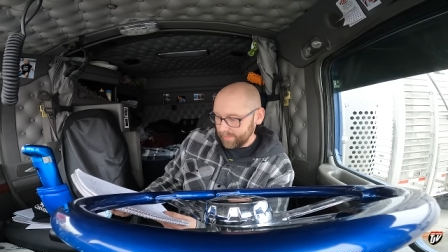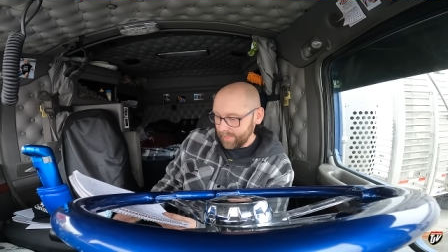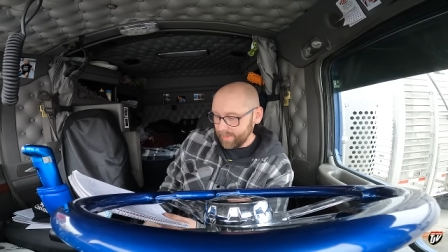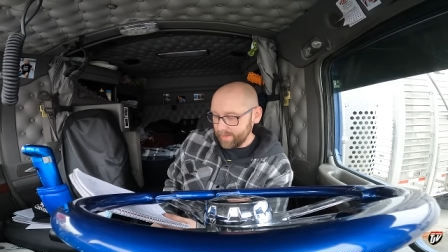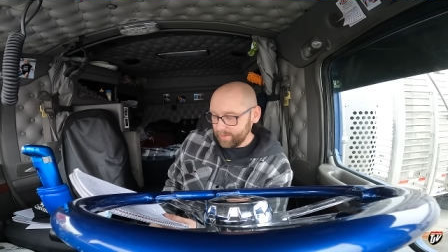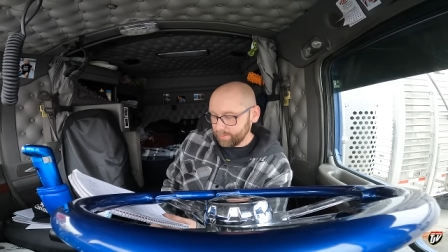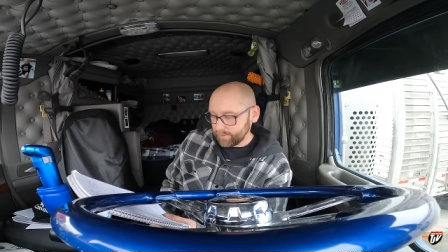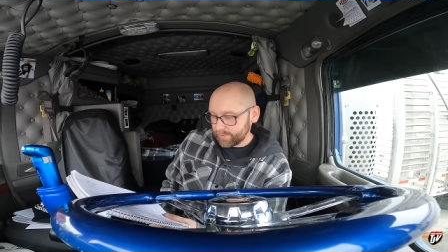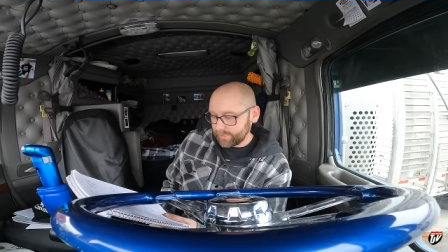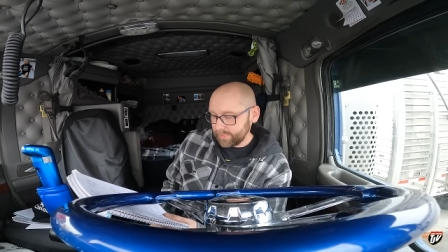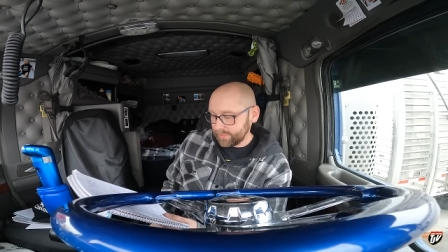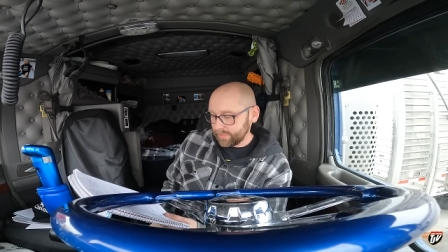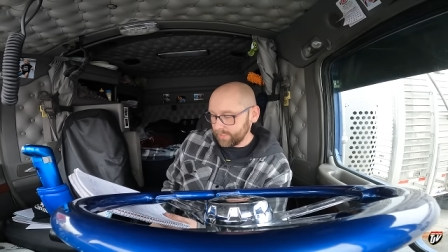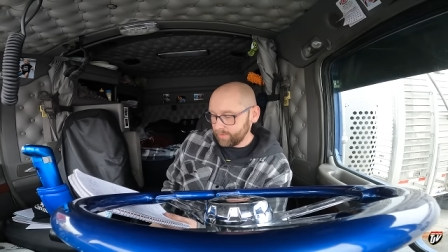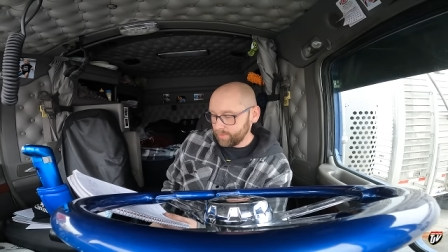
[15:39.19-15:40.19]
That equals
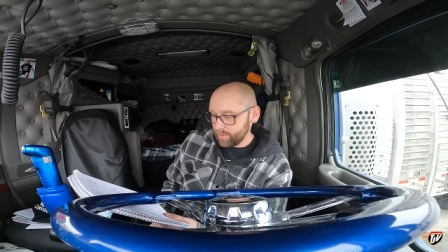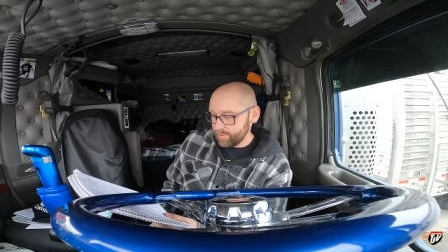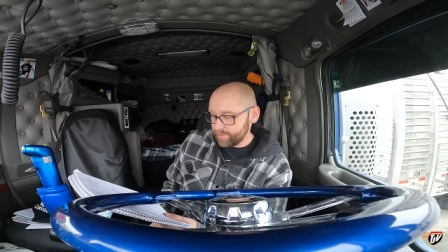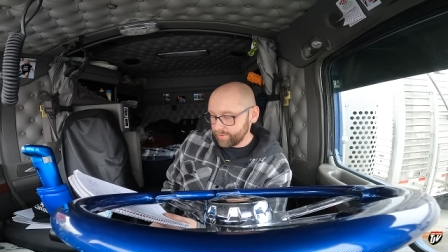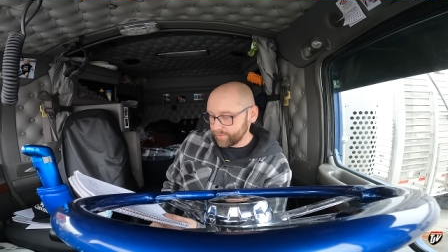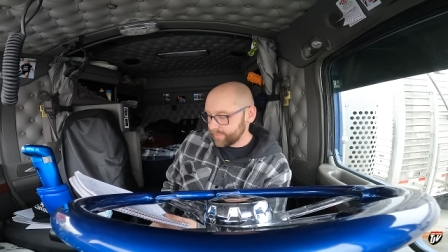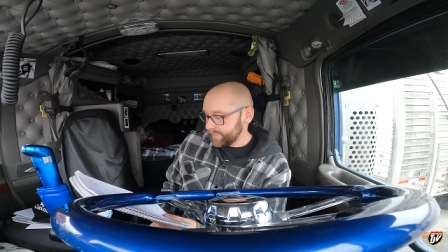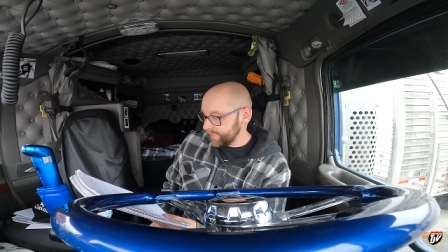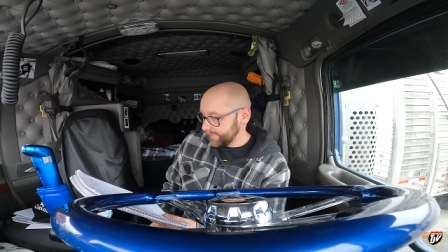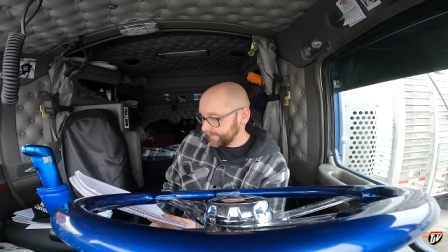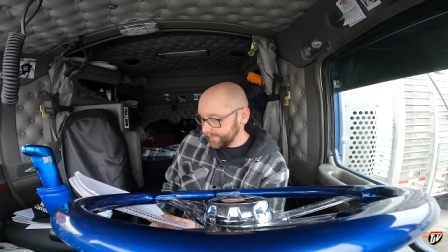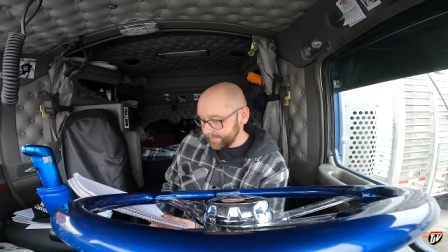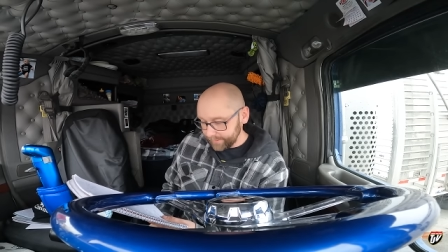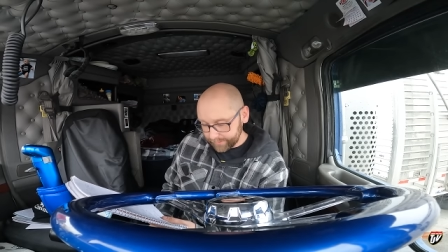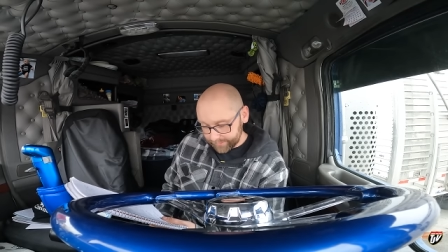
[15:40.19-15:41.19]
six hundred
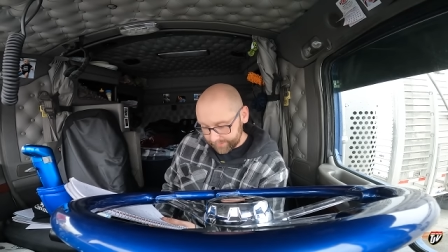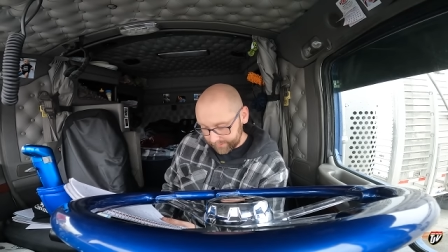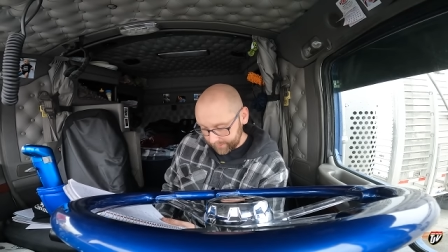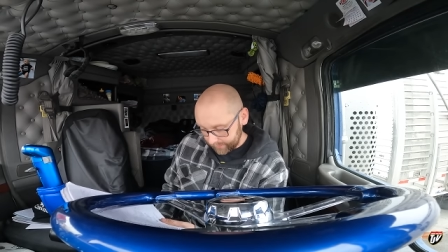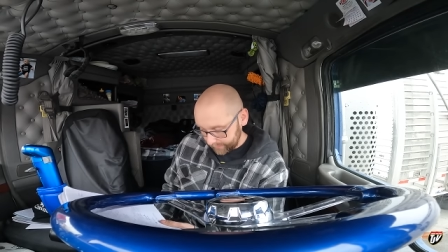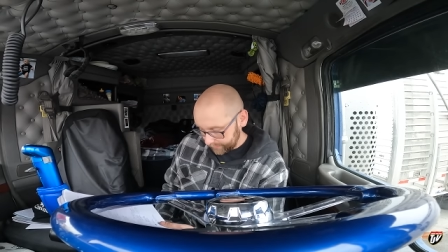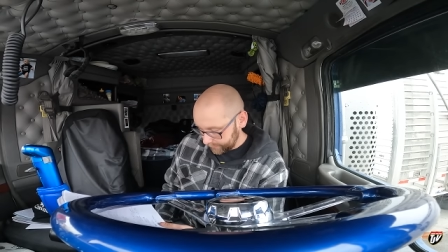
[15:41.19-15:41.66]
thirteen liters.